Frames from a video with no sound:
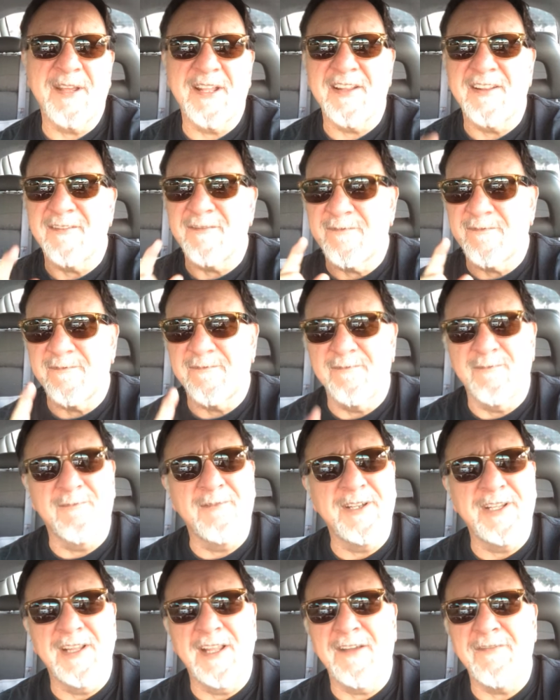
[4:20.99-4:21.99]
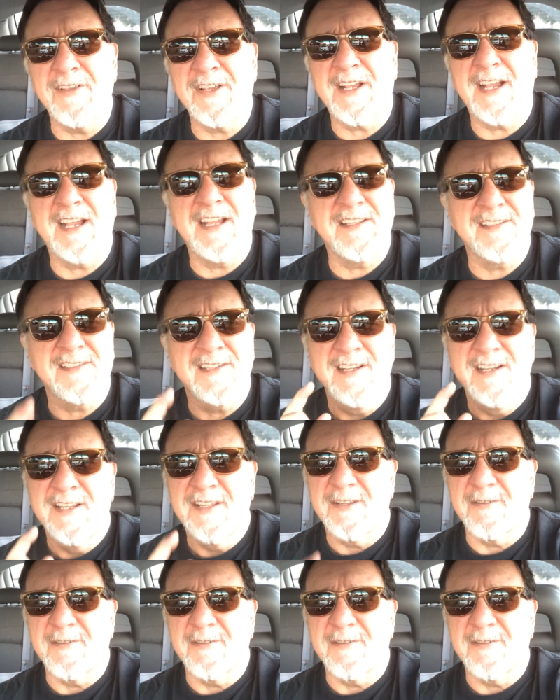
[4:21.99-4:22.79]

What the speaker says: And we love you guys.